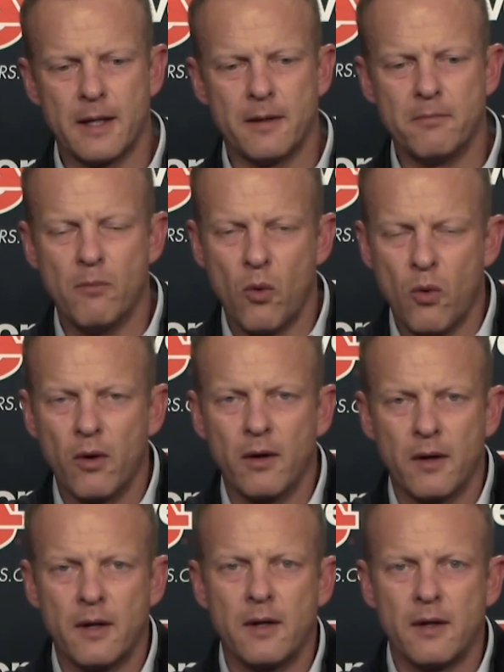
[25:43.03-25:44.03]

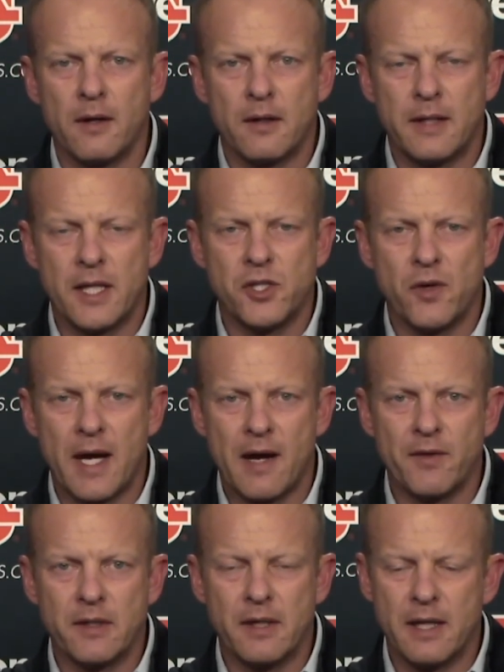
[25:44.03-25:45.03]
more that you
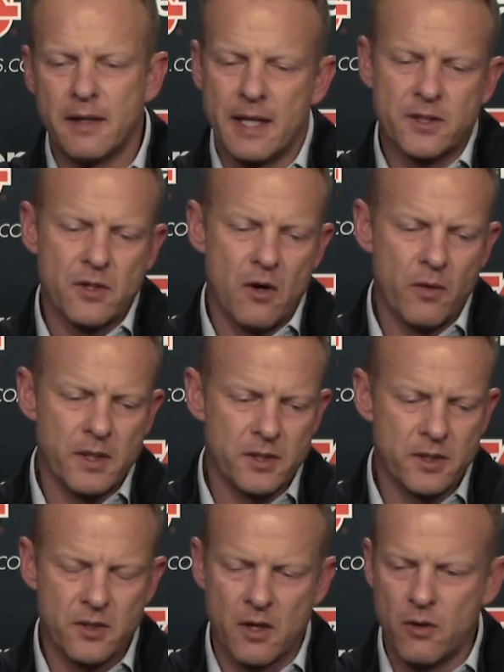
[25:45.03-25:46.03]
haven't done? That's always,
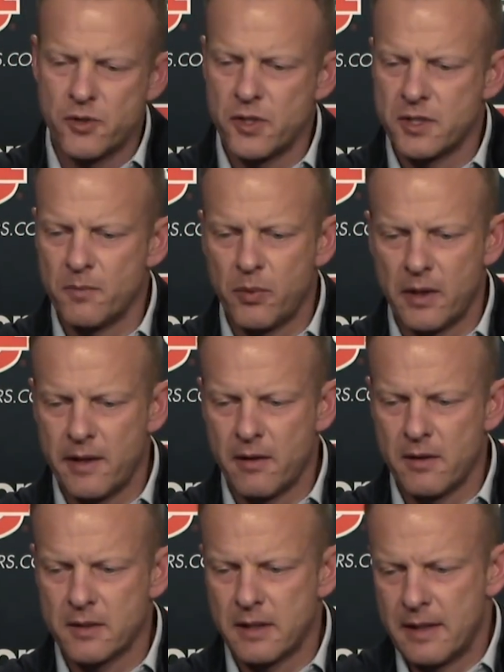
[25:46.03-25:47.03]
as coaches and
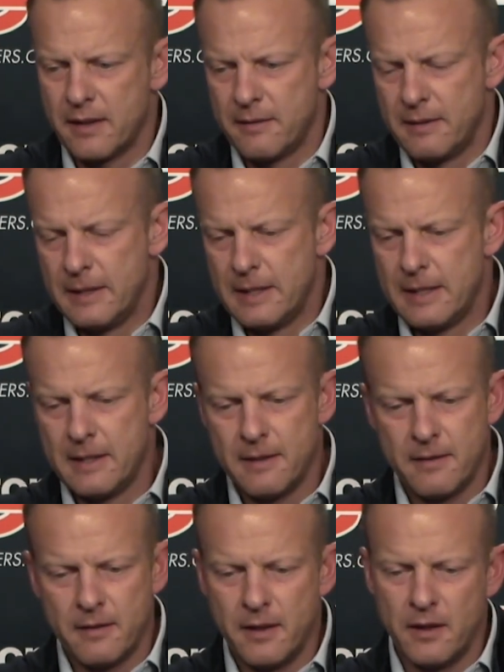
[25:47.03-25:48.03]
players, like,
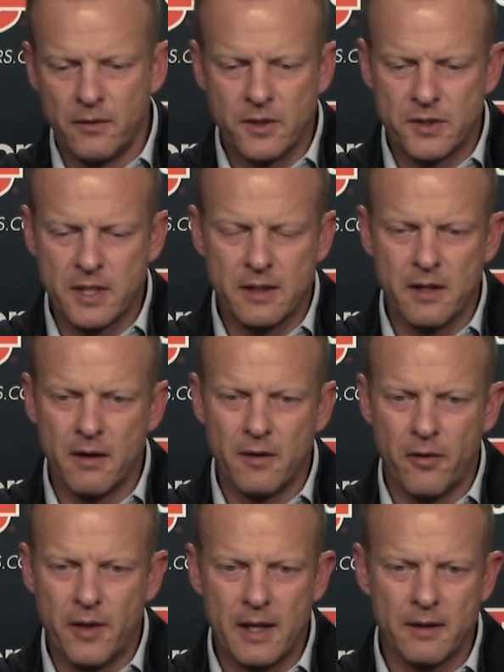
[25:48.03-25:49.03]
you know, to sit there
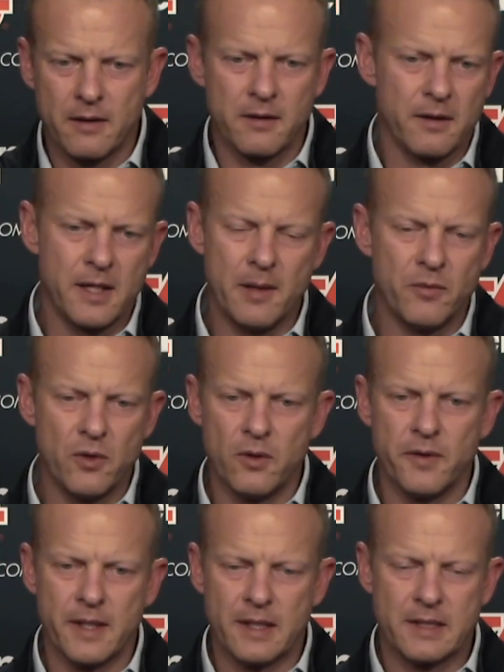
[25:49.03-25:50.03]
and think to keep
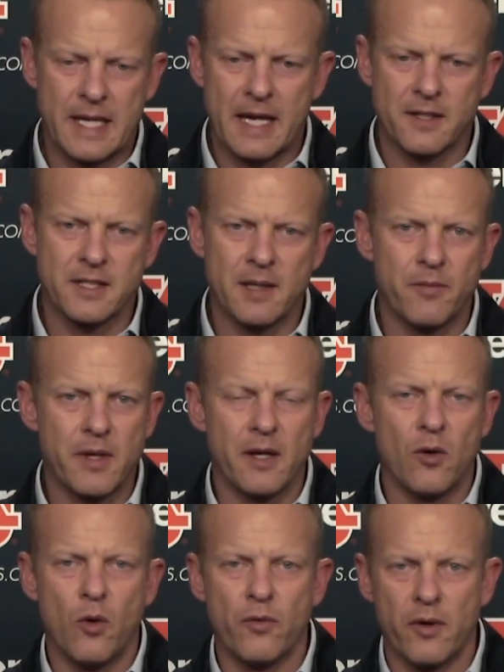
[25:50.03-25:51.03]
doing the exact same thing
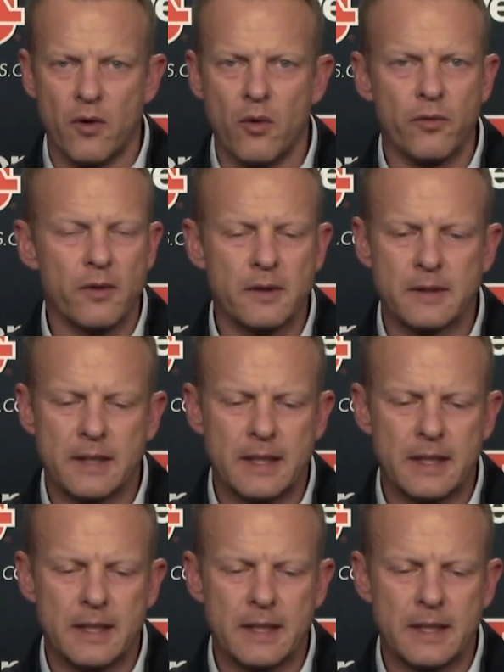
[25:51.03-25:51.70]
over and over